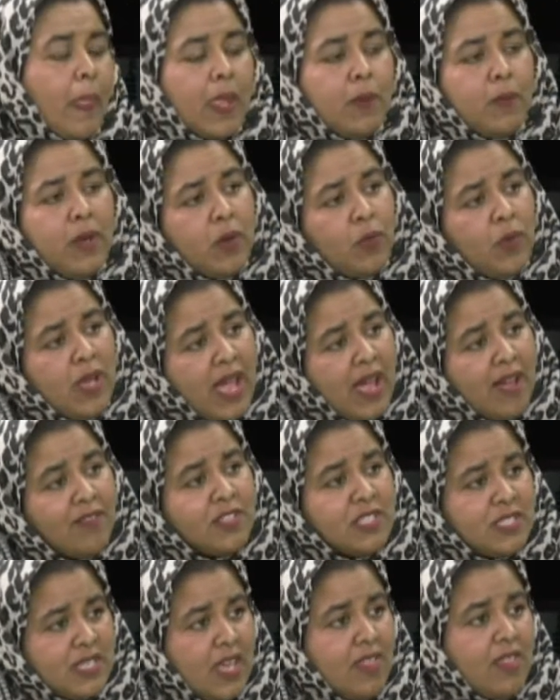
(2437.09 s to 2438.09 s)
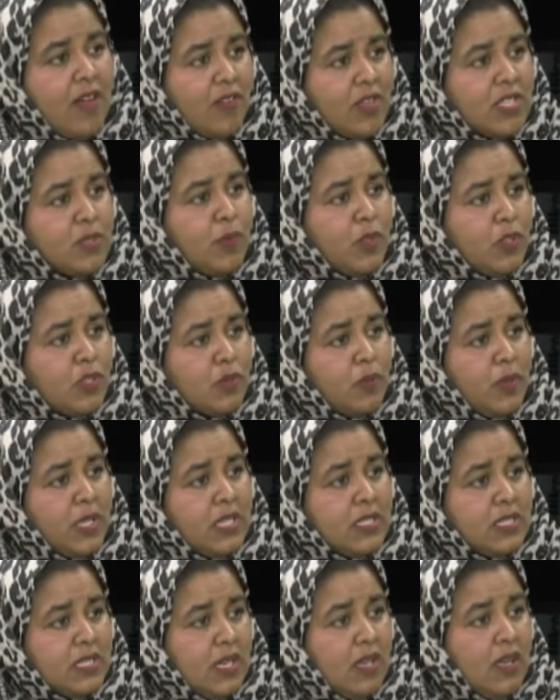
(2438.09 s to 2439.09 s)
But we have to take that
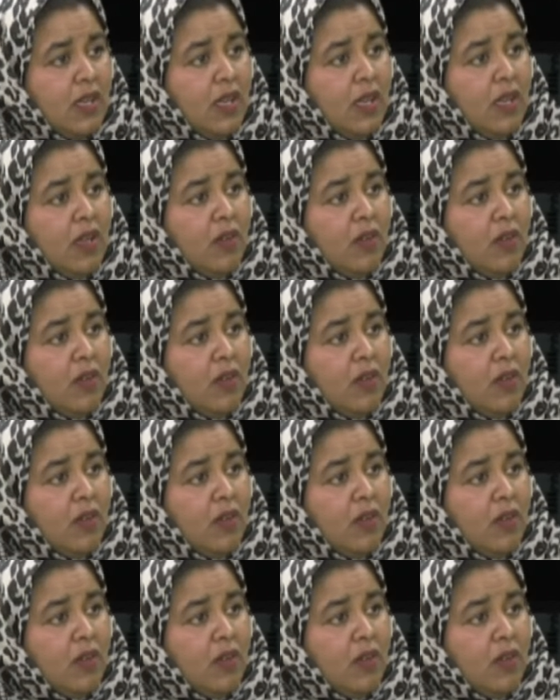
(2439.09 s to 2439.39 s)
responsibility